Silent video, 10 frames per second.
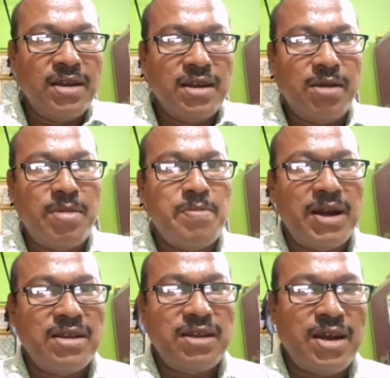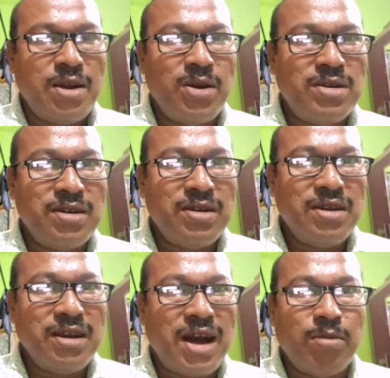Remember, they are not
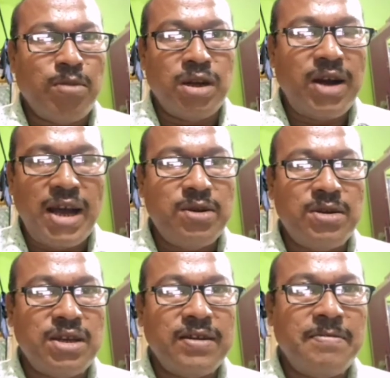carbon or hydrogen.